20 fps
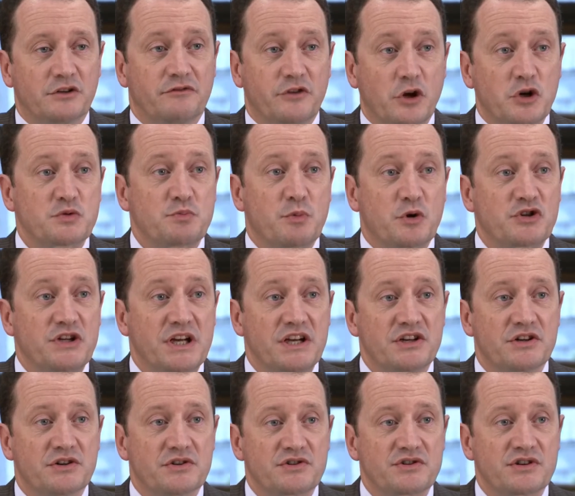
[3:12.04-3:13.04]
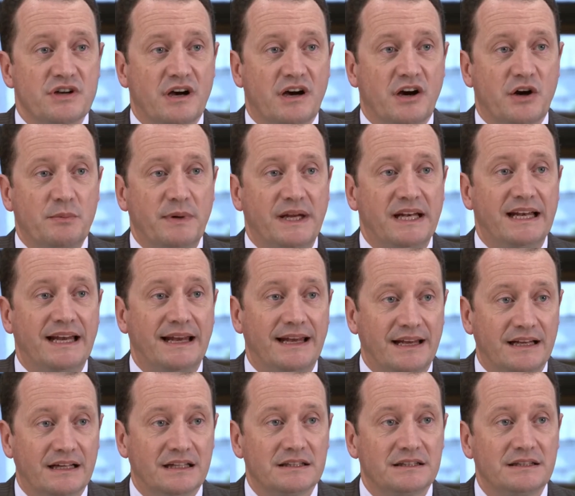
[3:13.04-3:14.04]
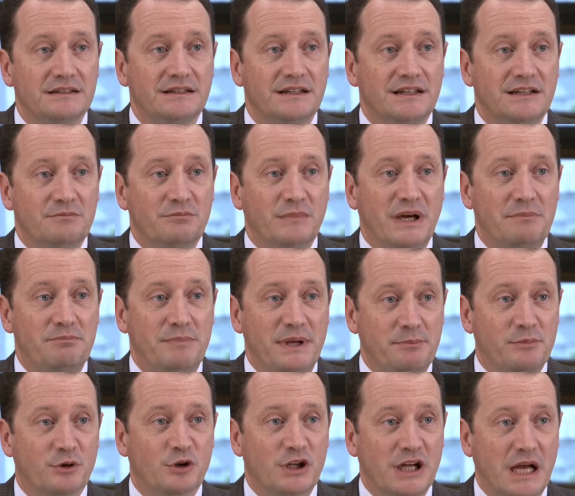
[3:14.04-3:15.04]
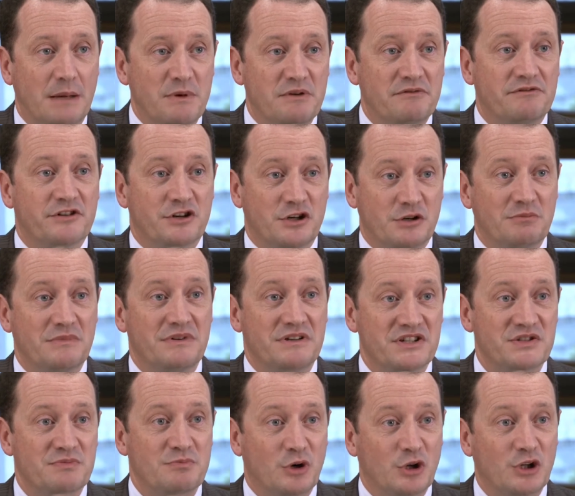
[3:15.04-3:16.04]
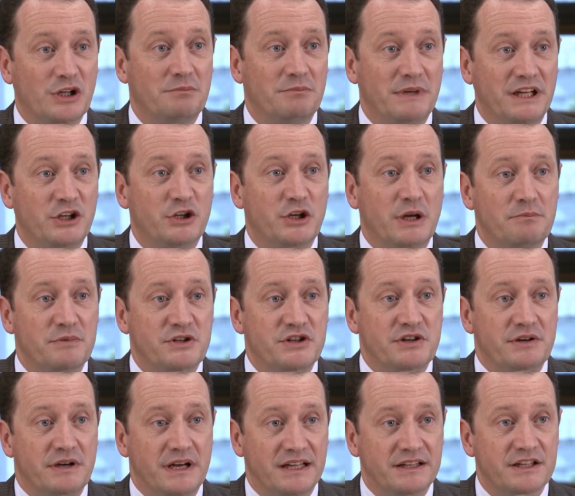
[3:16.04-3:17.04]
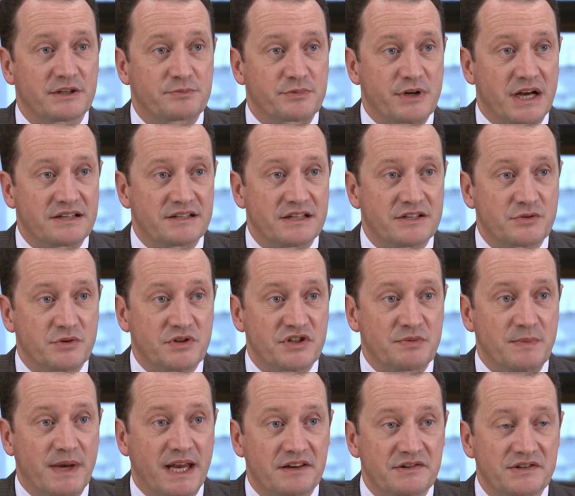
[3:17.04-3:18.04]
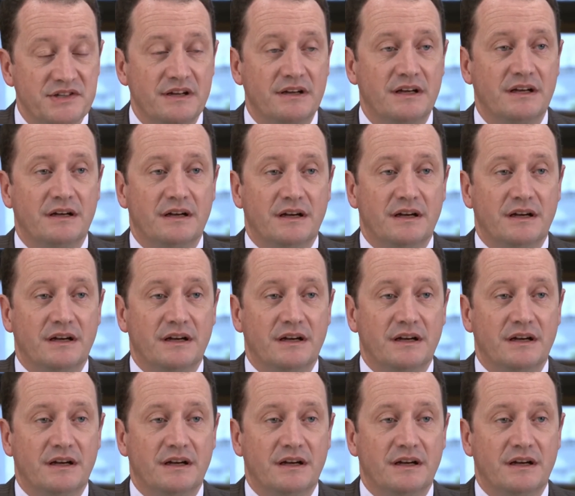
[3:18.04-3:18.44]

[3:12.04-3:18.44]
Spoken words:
of those positions are being held by people coming from small and medium enterprises, which means